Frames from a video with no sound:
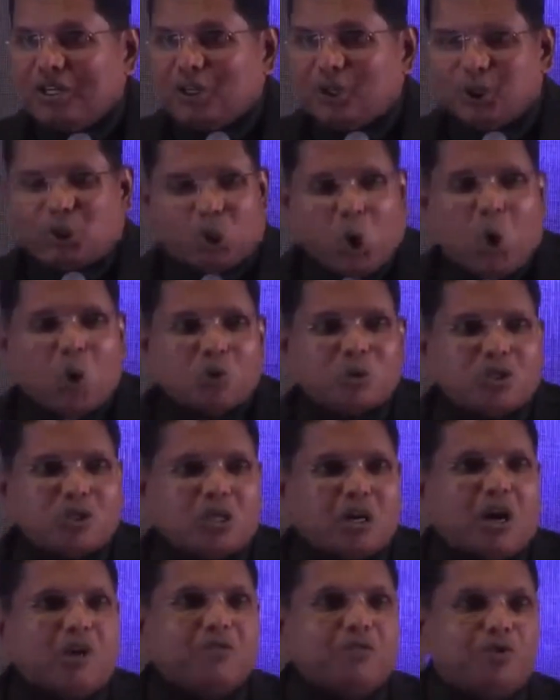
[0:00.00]
Don't
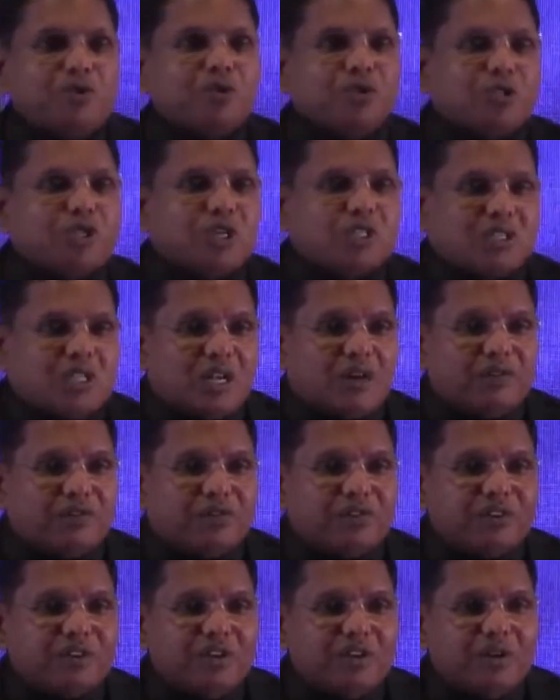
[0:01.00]
confuse yourself